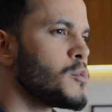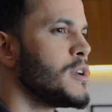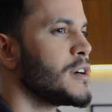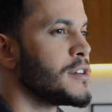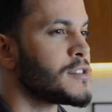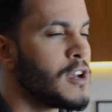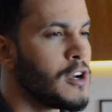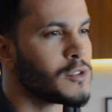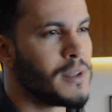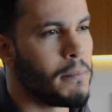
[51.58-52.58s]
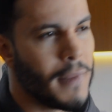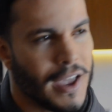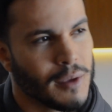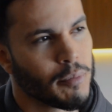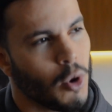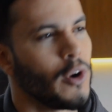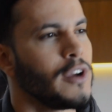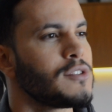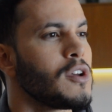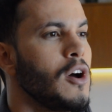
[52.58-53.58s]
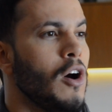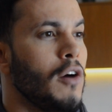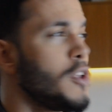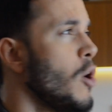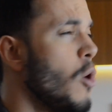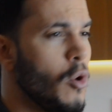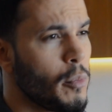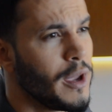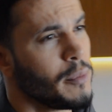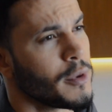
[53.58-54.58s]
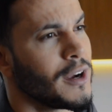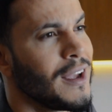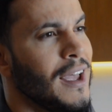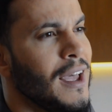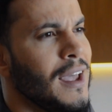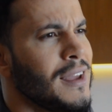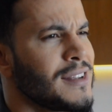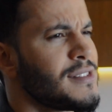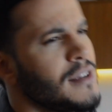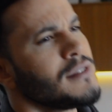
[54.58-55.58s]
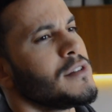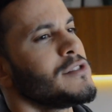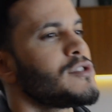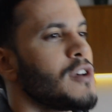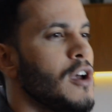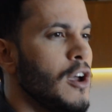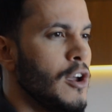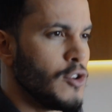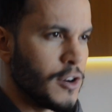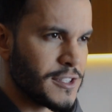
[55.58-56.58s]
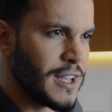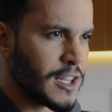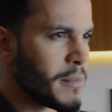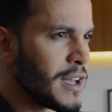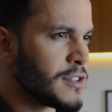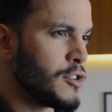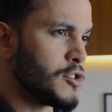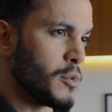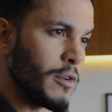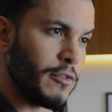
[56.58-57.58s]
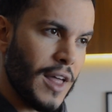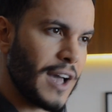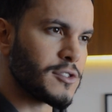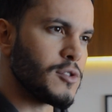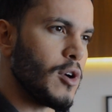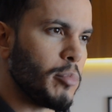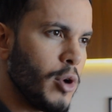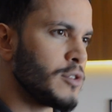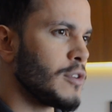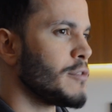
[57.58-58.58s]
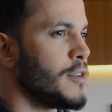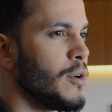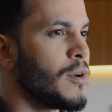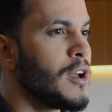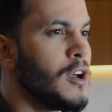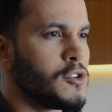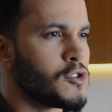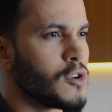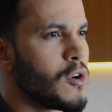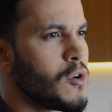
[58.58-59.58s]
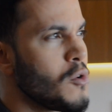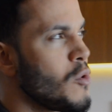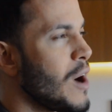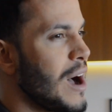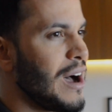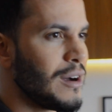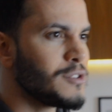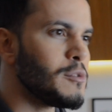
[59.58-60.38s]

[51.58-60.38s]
readers to the main point of the whole paper in a sentence. Your statement should reflect your point of view. To know how to